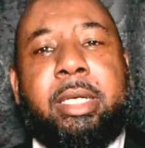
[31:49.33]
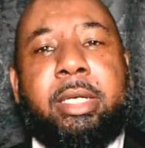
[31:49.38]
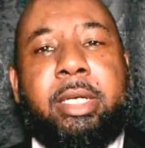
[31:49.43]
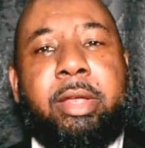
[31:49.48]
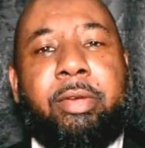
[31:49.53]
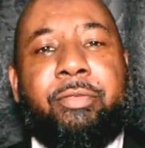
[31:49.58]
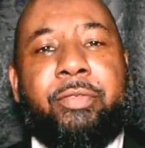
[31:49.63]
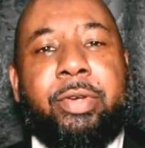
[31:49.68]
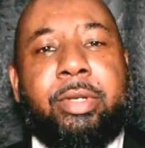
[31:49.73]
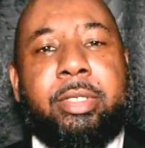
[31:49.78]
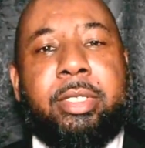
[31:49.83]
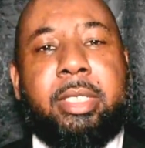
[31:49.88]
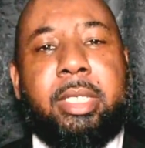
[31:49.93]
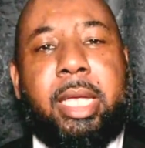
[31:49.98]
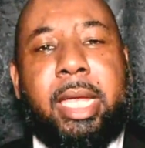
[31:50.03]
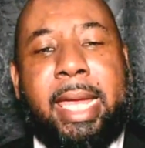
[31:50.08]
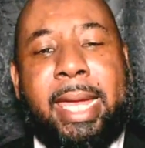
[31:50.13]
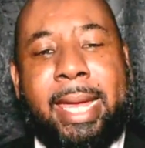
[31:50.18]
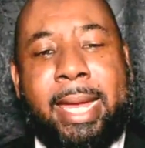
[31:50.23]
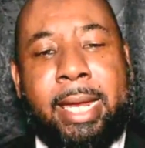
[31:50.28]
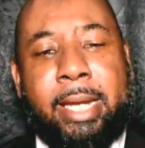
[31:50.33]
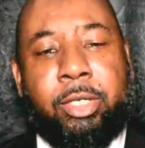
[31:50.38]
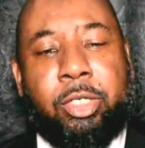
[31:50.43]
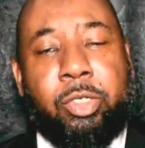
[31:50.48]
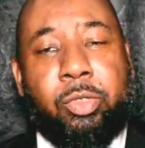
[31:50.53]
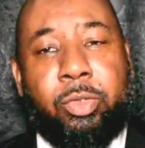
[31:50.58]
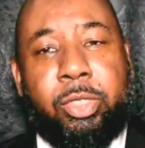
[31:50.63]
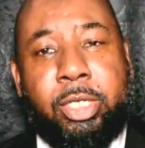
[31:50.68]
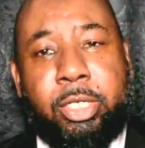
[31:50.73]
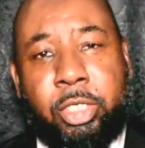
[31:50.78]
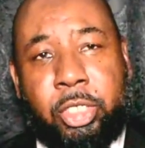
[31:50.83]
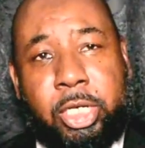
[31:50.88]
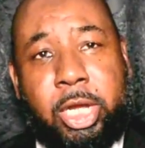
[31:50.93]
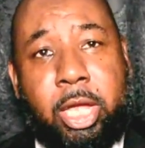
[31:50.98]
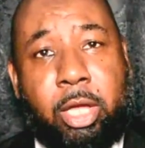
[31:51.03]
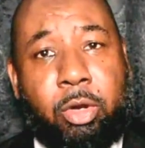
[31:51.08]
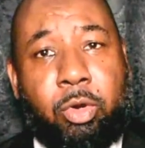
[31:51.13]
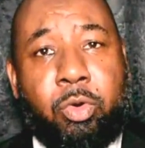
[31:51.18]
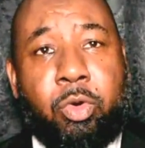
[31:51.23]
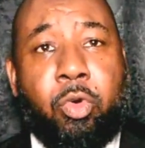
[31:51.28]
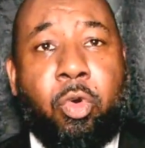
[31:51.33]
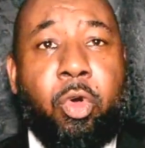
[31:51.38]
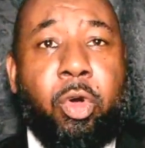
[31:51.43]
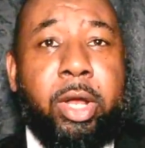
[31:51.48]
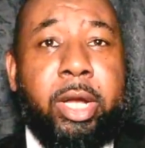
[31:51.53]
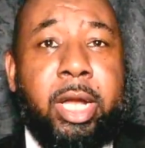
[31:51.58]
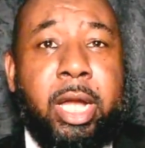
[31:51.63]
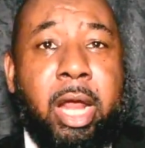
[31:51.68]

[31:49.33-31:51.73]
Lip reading: difference into this channel growing,